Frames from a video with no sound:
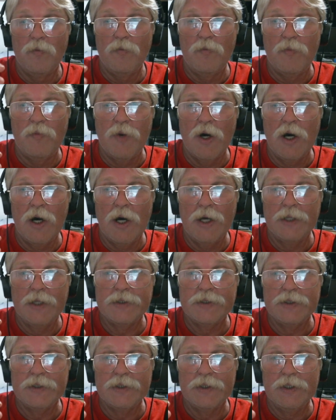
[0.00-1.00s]

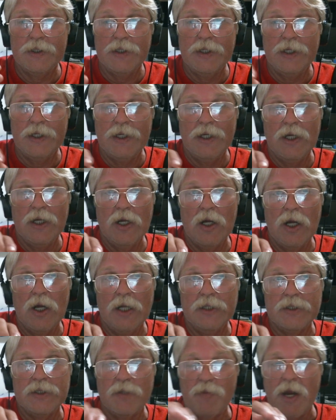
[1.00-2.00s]
but
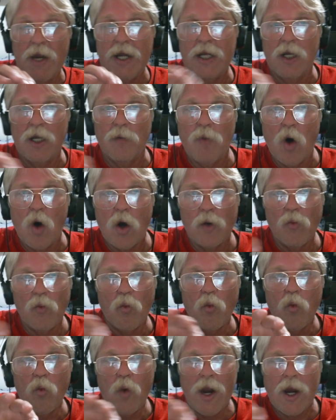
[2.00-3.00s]
depending
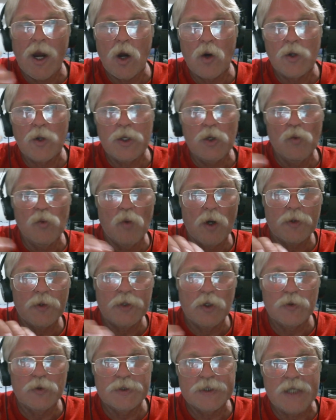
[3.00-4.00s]
upon where you want
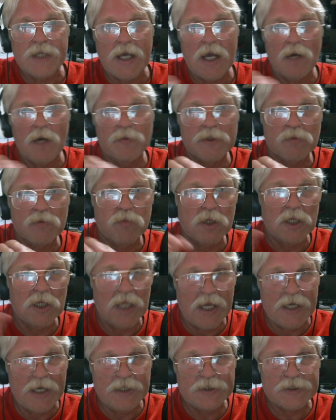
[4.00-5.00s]
those tabs
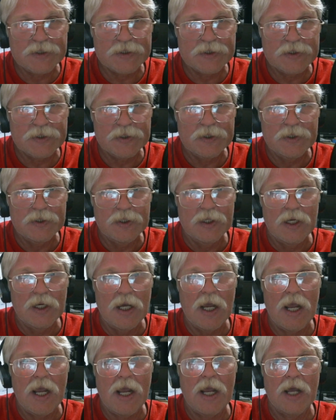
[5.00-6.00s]
placed
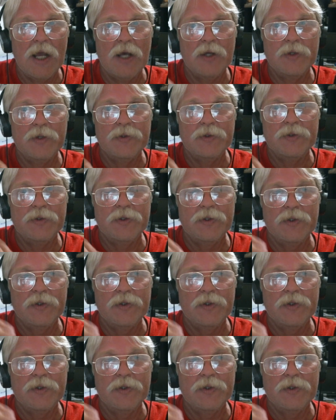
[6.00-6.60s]
and